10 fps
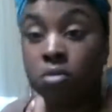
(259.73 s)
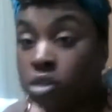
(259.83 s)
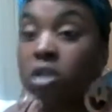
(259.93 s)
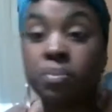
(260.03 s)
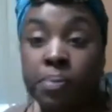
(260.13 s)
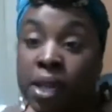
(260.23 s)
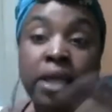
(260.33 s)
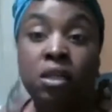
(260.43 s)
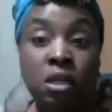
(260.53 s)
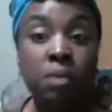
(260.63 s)
just
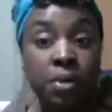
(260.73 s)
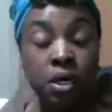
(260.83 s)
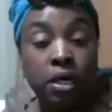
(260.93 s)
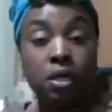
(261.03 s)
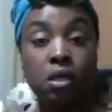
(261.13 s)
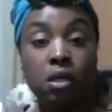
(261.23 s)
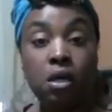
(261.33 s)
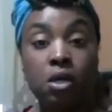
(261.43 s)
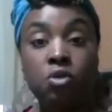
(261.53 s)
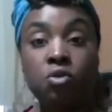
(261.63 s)
plainly put,
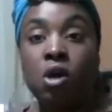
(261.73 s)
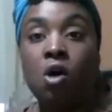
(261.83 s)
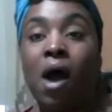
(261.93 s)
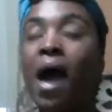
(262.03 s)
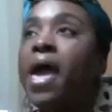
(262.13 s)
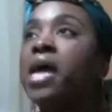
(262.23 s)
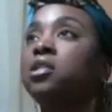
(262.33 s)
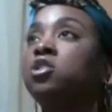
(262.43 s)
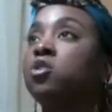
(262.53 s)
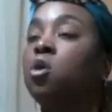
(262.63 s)
you know, I
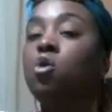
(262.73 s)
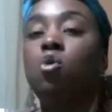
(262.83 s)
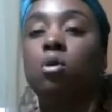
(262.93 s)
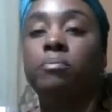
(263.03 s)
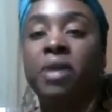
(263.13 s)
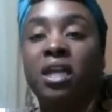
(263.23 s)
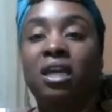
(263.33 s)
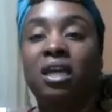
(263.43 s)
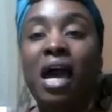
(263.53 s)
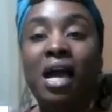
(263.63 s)
had so
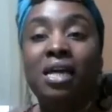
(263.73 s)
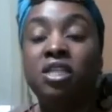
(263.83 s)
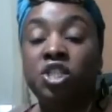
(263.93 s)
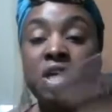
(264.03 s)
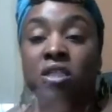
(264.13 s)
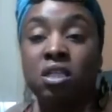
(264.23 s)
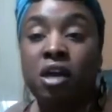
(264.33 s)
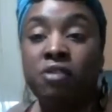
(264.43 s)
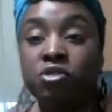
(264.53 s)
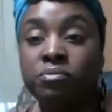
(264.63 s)
many guys chasing
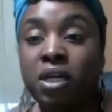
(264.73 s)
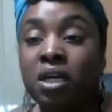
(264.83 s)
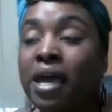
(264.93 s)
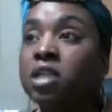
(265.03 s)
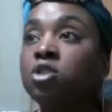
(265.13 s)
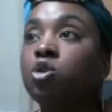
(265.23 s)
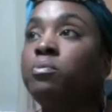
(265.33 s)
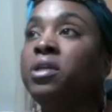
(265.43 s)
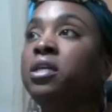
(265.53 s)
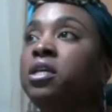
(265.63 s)
after me, and I had
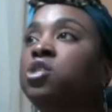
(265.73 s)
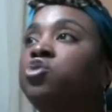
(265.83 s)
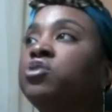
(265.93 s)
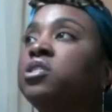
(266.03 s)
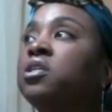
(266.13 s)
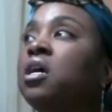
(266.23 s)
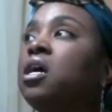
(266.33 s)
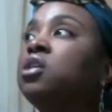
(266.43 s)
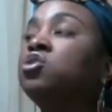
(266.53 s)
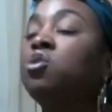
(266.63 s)
so many interests
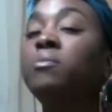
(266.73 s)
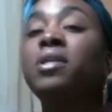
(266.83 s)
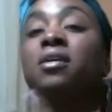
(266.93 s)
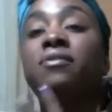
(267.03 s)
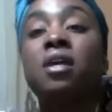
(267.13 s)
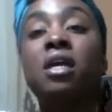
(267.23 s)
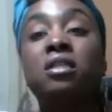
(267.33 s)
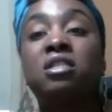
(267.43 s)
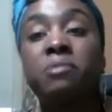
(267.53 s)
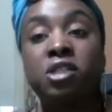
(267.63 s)
and so many
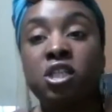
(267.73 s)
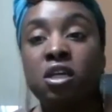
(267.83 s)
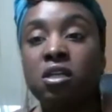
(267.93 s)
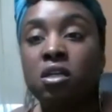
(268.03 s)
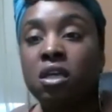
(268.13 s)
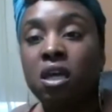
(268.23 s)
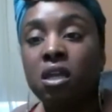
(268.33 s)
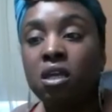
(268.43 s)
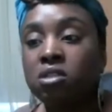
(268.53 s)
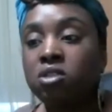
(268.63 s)
things, especially getting
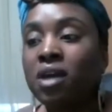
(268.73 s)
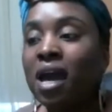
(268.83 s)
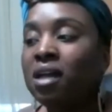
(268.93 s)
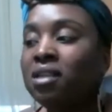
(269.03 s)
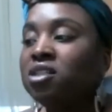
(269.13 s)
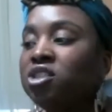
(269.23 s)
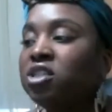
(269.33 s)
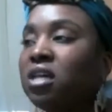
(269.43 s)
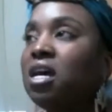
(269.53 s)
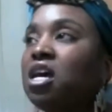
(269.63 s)
getting into
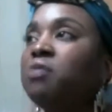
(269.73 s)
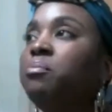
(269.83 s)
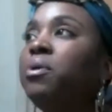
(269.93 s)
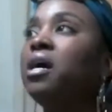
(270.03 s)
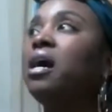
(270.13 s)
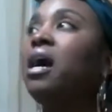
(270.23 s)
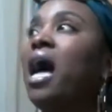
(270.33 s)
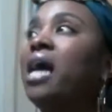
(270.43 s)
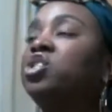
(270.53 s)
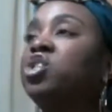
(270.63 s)
college. But
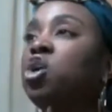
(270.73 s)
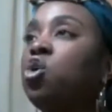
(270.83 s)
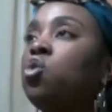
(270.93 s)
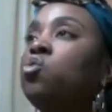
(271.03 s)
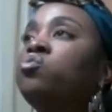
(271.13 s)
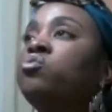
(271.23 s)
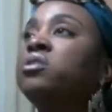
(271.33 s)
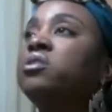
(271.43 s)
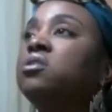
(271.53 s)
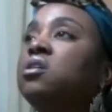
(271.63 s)
I
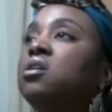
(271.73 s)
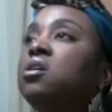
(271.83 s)
chose